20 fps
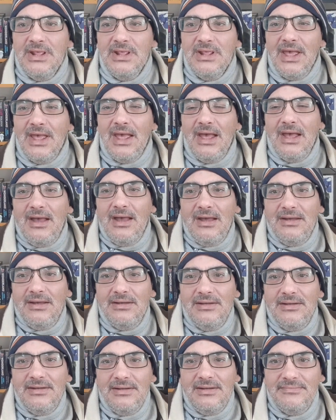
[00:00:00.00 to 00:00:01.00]

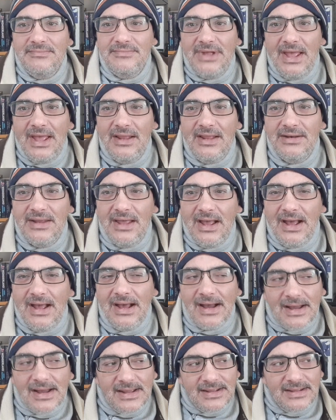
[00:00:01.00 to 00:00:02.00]
And
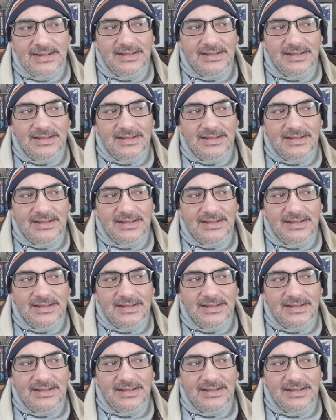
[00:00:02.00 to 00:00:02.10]
I